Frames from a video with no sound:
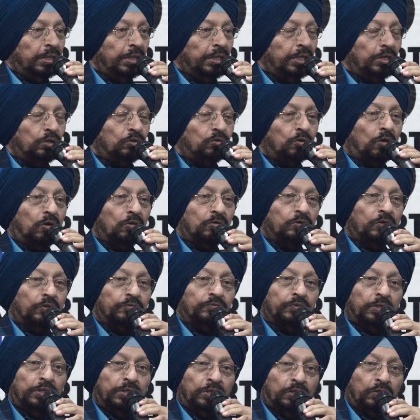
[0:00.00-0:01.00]
he talked
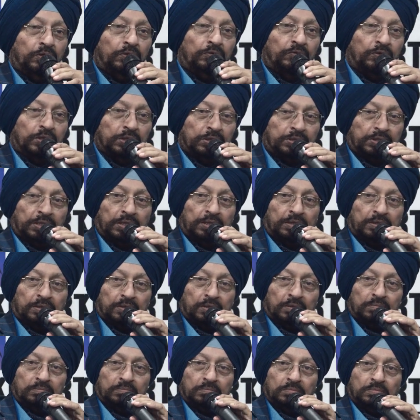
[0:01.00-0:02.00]
of the
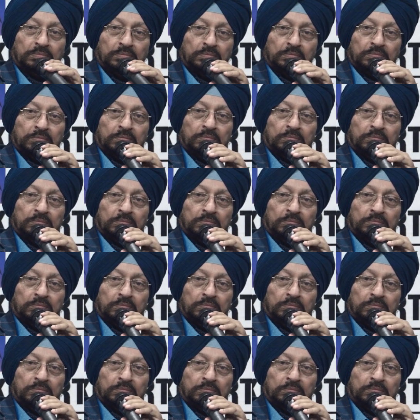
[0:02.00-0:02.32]
universalism,